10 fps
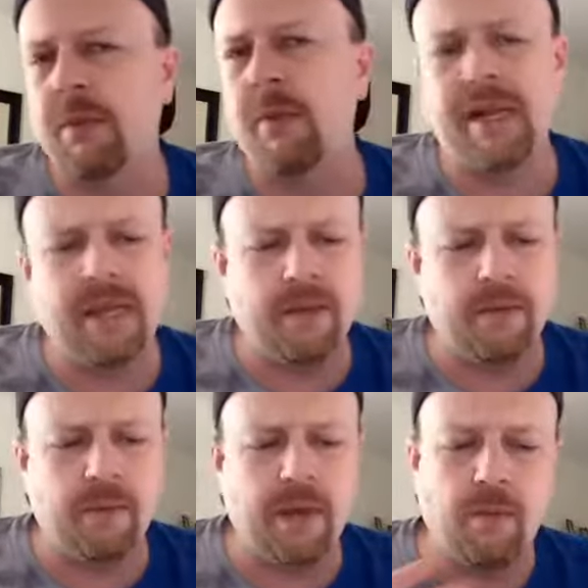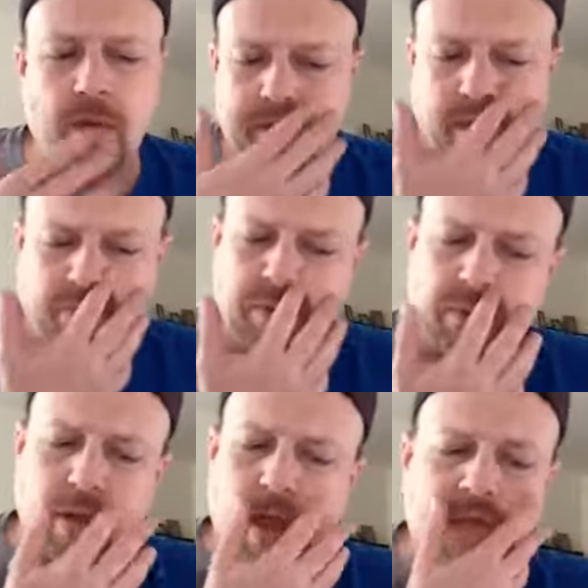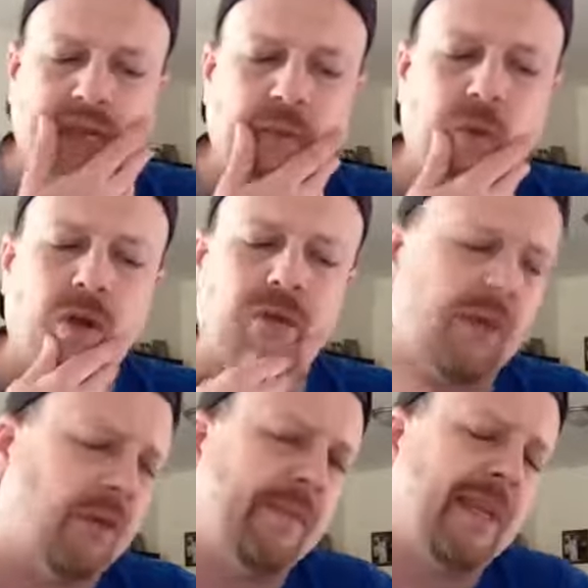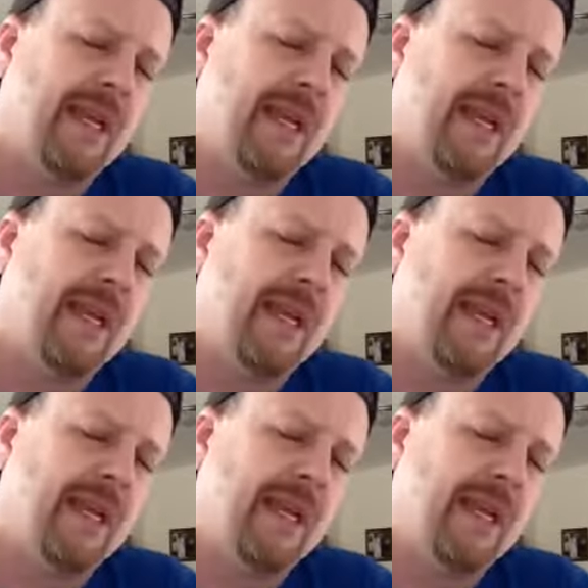the ending the way it was, and how Shane won. So